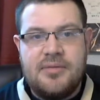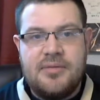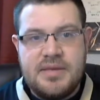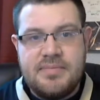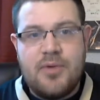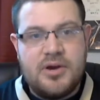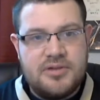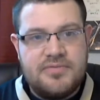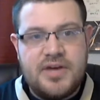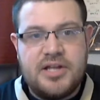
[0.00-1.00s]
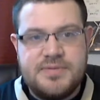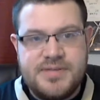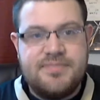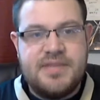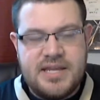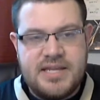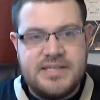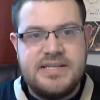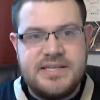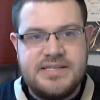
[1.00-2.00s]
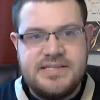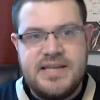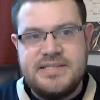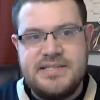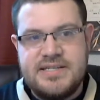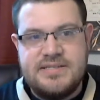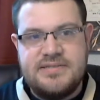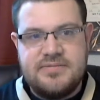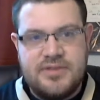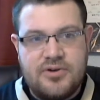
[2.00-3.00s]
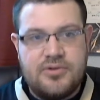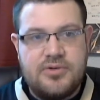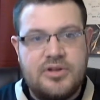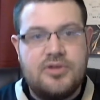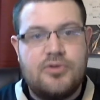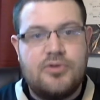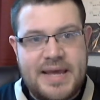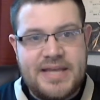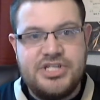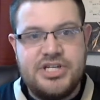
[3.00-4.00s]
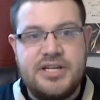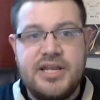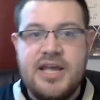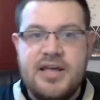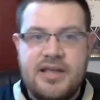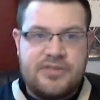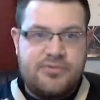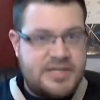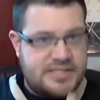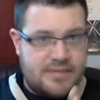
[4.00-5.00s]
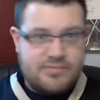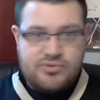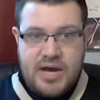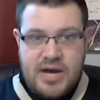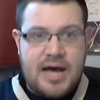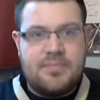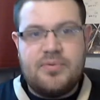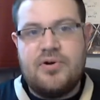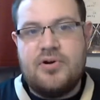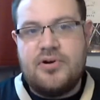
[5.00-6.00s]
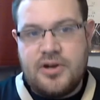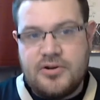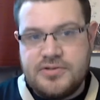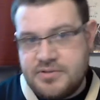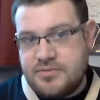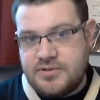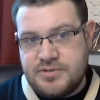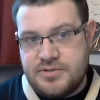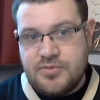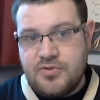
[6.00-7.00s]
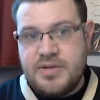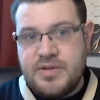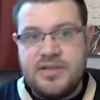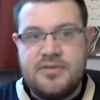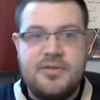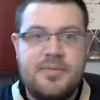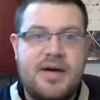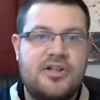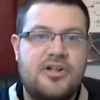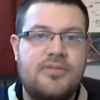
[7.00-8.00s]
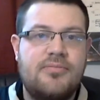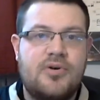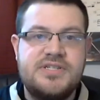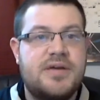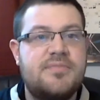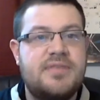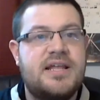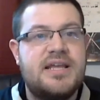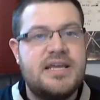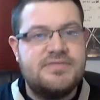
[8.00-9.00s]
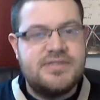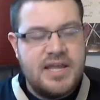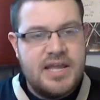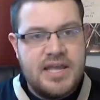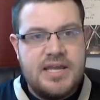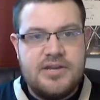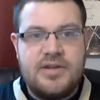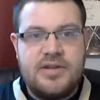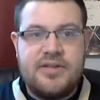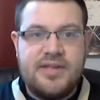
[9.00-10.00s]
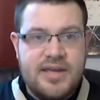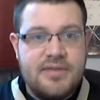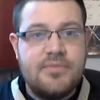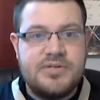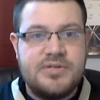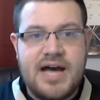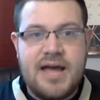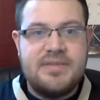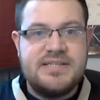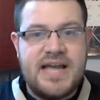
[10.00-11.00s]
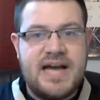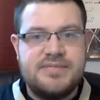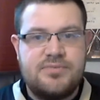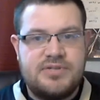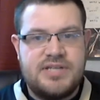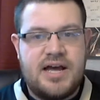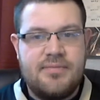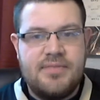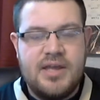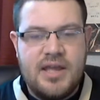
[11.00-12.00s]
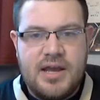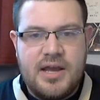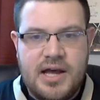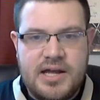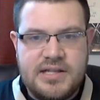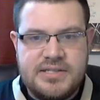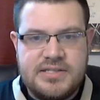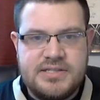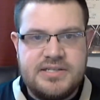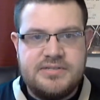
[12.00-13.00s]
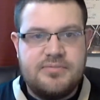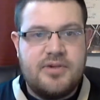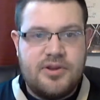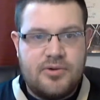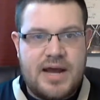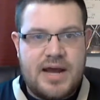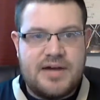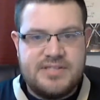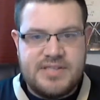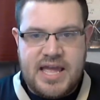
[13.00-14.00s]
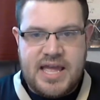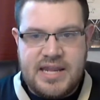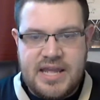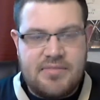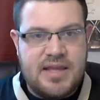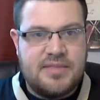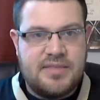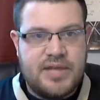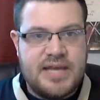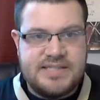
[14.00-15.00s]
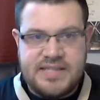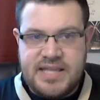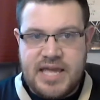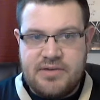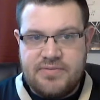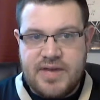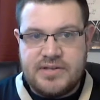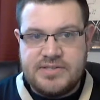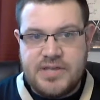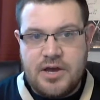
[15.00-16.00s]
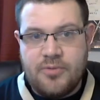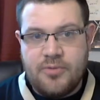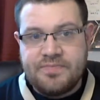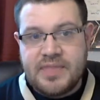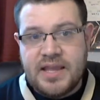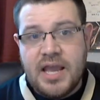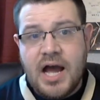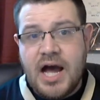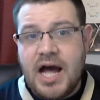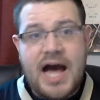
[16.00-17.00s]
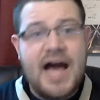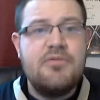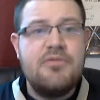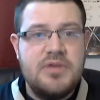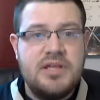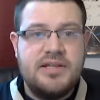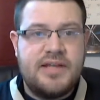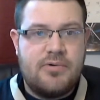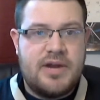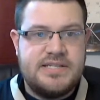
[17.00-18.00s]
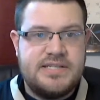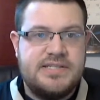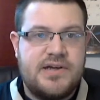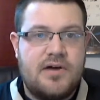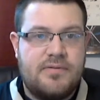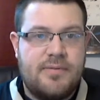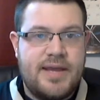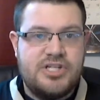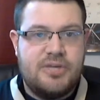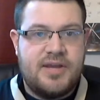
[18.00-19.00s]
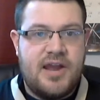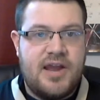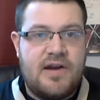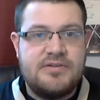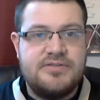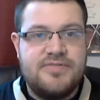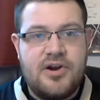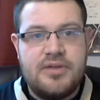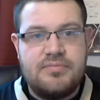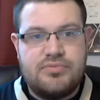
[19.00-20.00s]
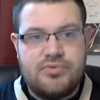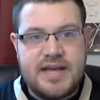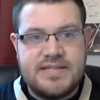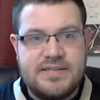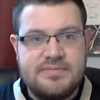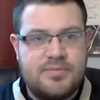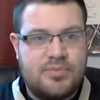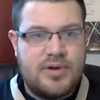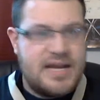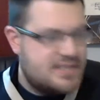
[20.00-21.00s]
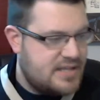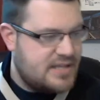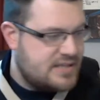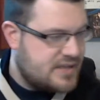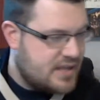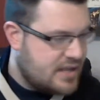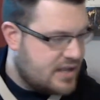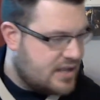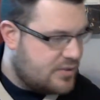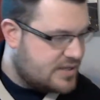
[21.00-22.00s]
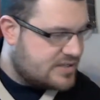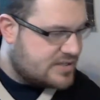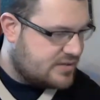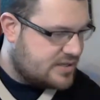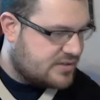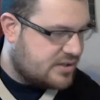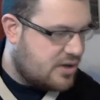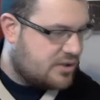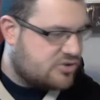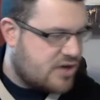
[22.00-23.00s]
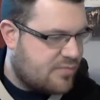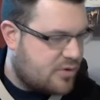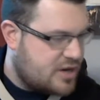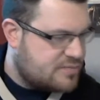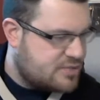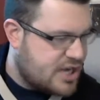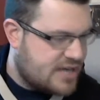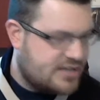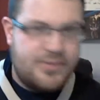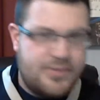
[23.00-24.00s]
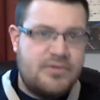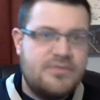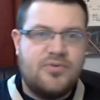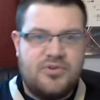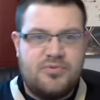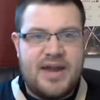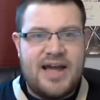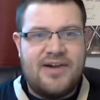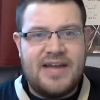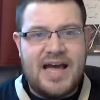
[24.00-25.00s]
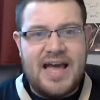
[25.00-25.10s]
he might want to develop something in his stance that's a little more patient, like a 3-step drop, or some movement in the pocket a little more, something that gives not only him more time but his guys more time to run their routes and make the plays in the NFL. So I really like what I saw from AJ McCarron. I was very impressed. I'm surprised that he's this low on the draft board. He's projected 3rd, 4th round.